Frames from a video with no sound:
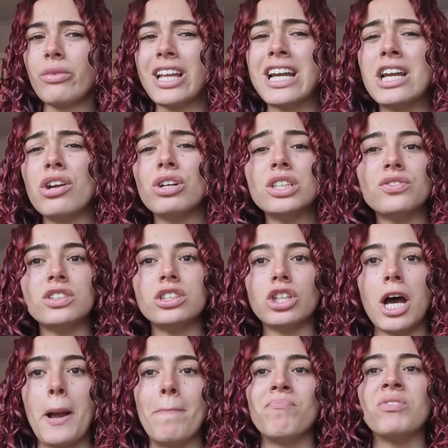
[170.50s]
He agrees for the
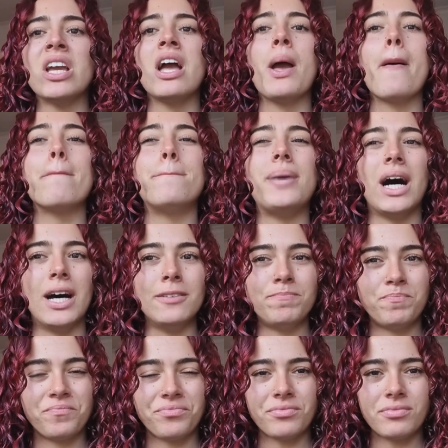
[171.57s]
time, but
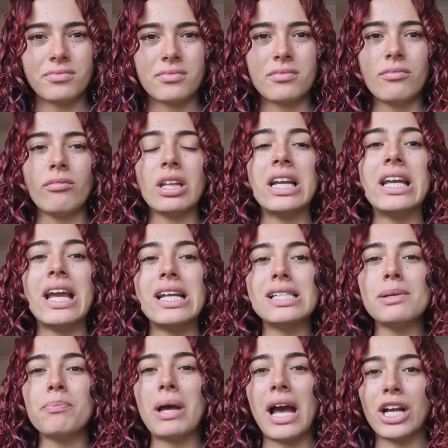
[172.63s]
he ends
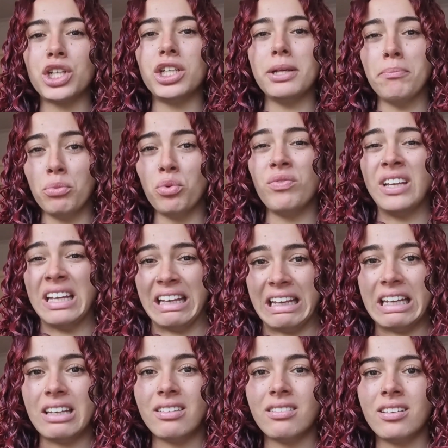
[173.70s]
up actually moving
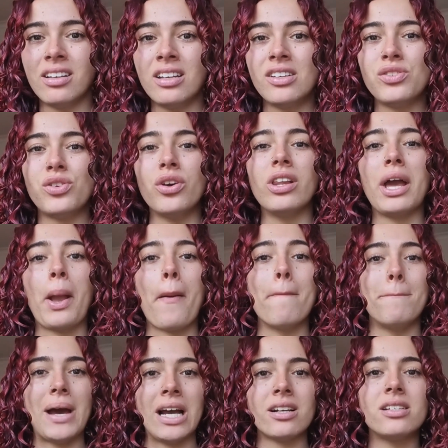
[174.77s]
in. So like
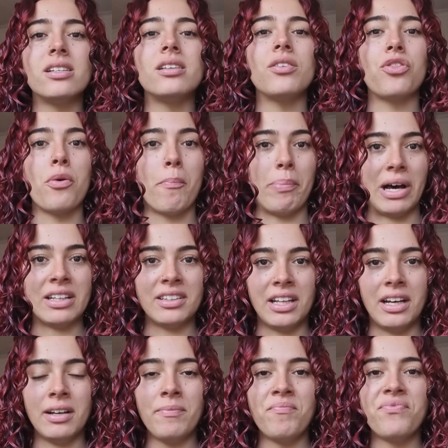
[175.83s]
Max, the
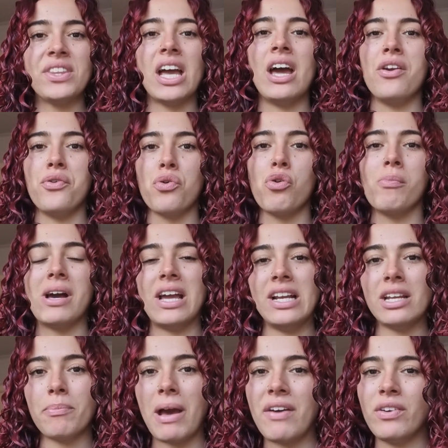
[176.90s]
butler, and Norma end
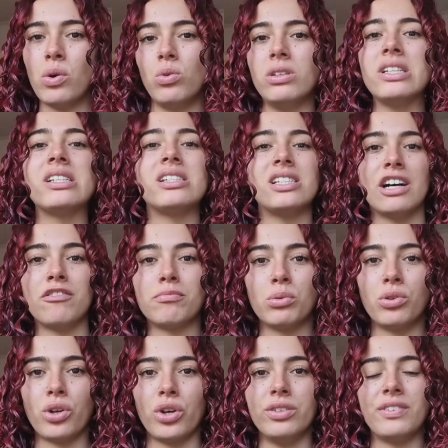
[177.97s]
up having all this stuff
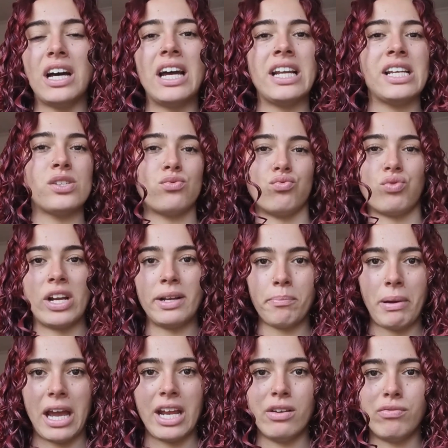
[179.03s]
brought over and his rent
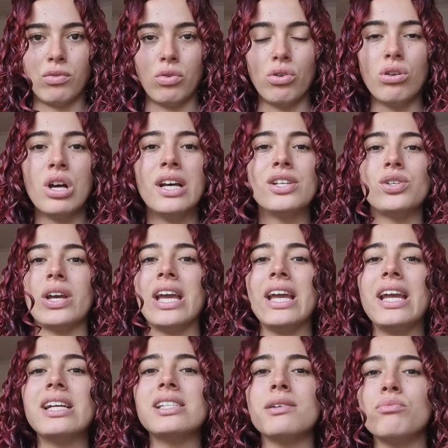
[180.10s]
paid for. So
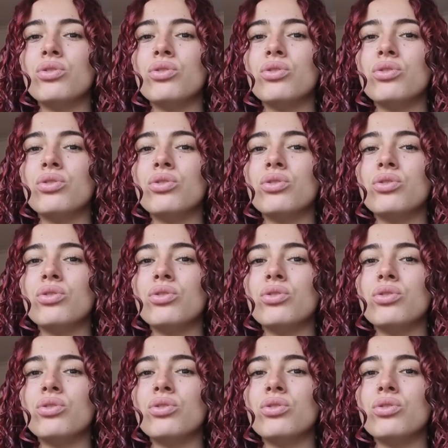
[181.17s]
he ends up